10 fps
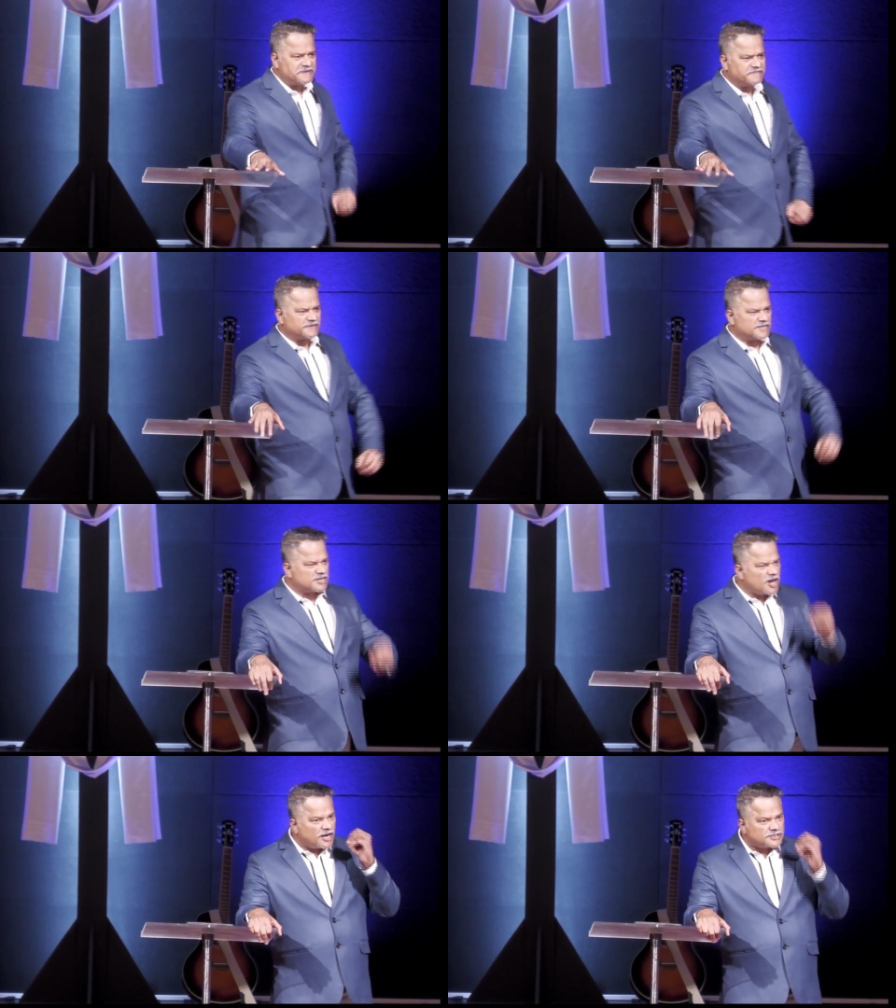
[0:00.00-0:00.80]
people, the
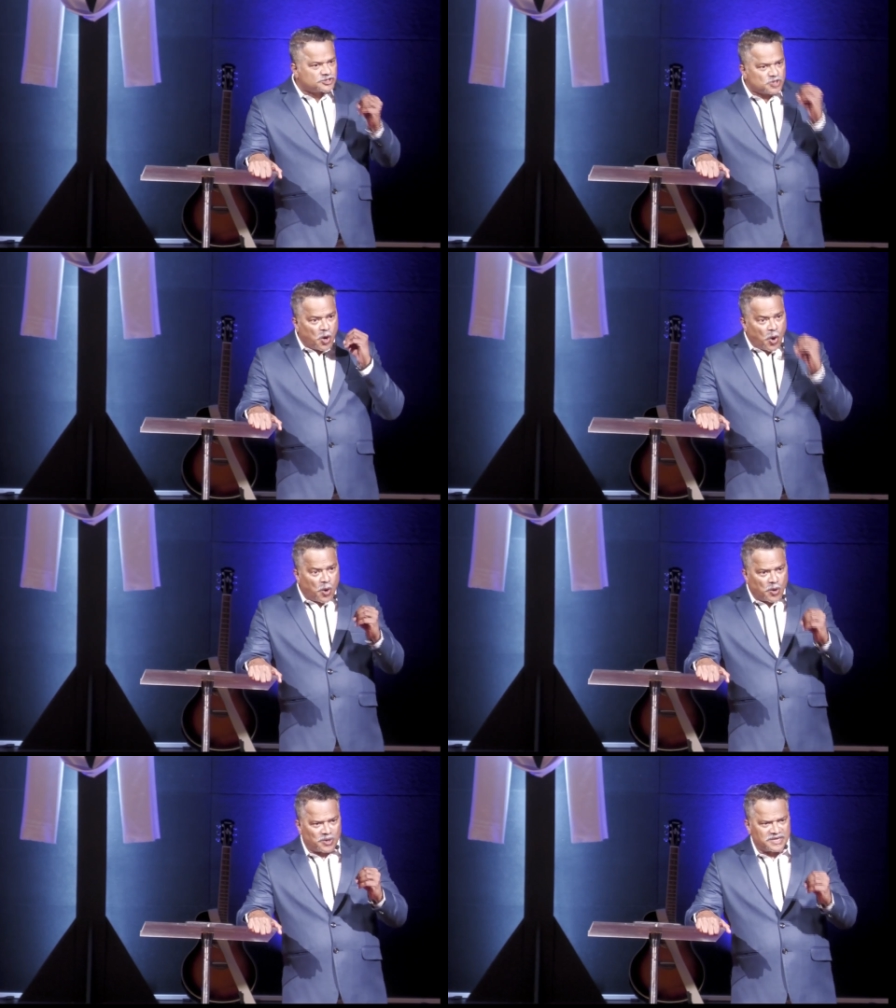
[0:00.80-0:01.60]
God's
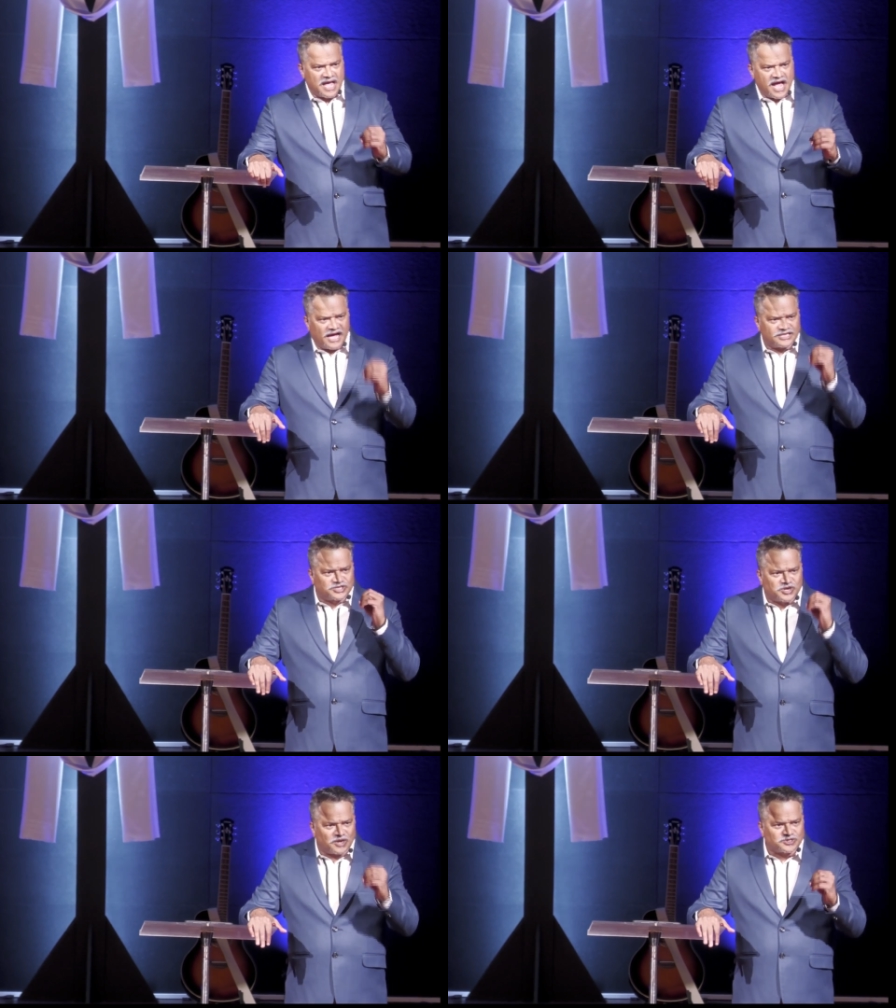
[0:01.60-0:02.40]
own, as
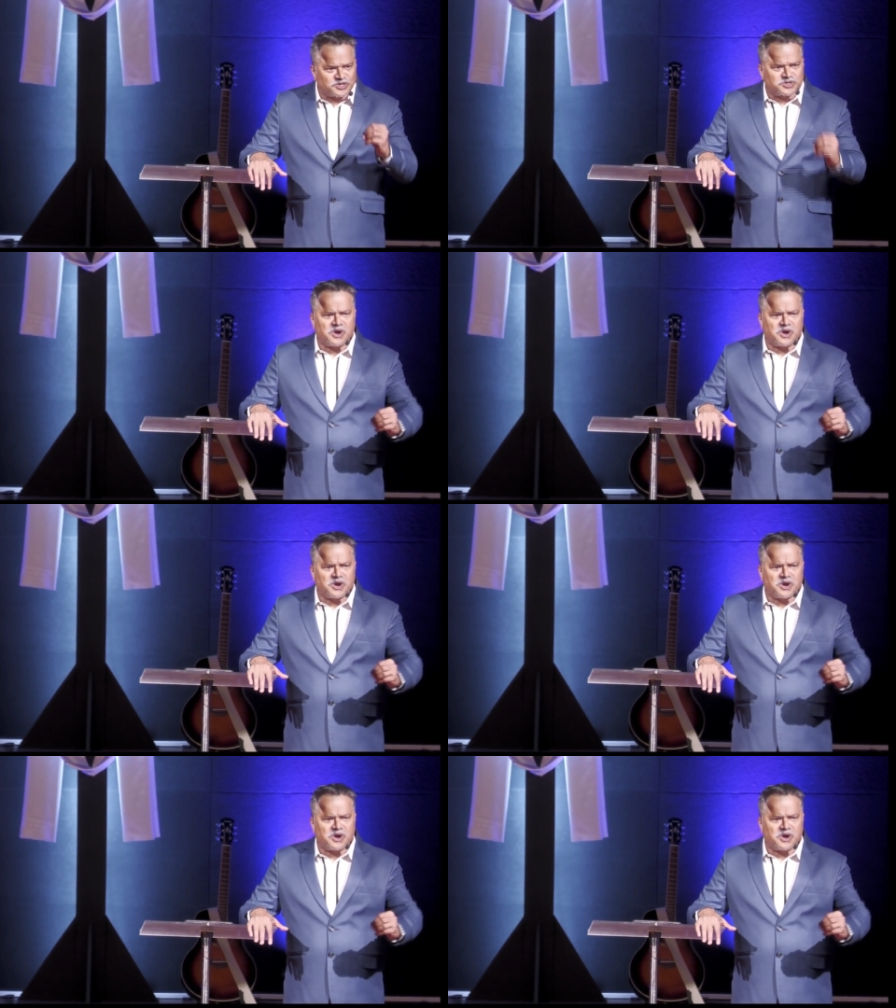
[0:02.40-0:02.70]
God's own.